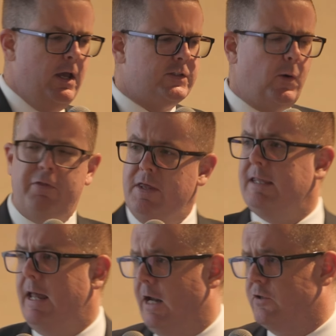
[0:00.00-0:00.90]
So I think
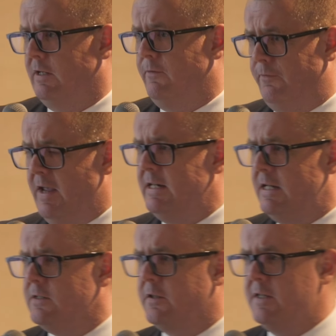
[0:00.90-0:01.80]
that actually fed
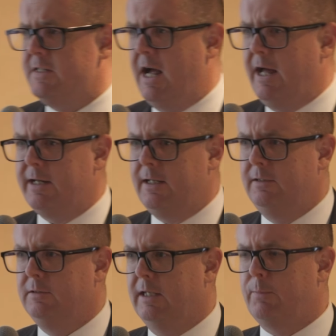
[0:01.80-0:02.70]
into the
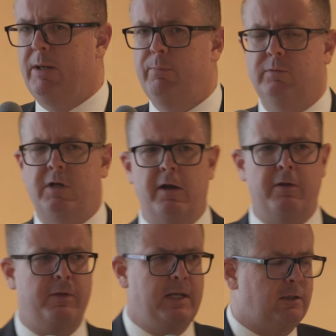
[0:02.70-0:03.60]
data. Like people kind
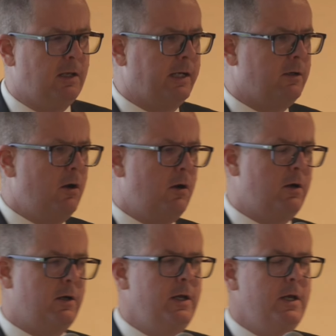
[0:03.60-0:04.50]
of think like,
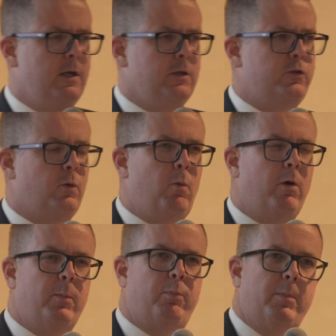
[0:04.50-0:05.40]
oh, do I
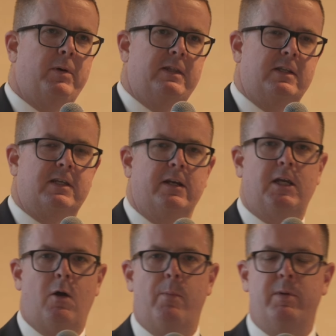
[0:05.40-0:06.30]
want a property that's going to
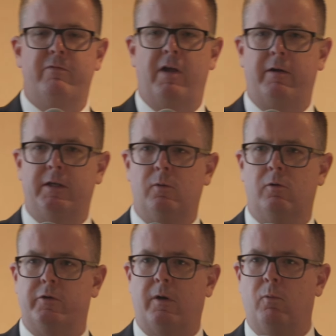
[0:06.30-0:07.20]
go up in value
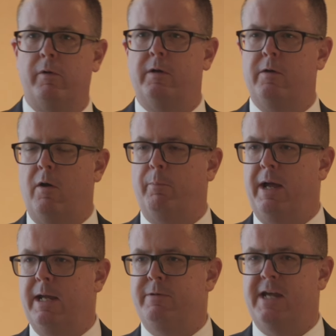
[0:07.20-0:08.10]
or do I want to not
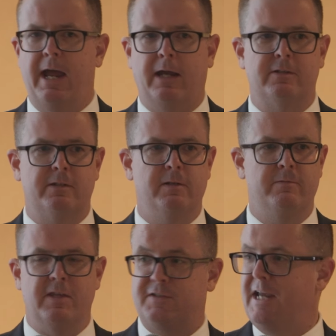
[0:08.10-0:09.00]
pay tax?
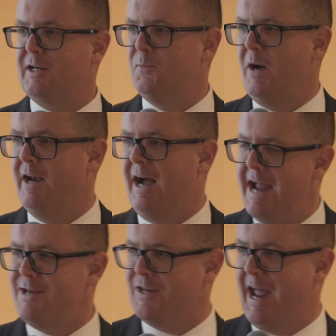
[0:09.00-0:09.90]
The second one, I
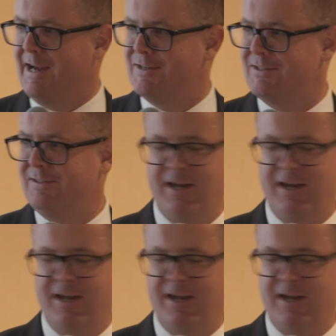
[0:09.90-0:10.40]
hate tax.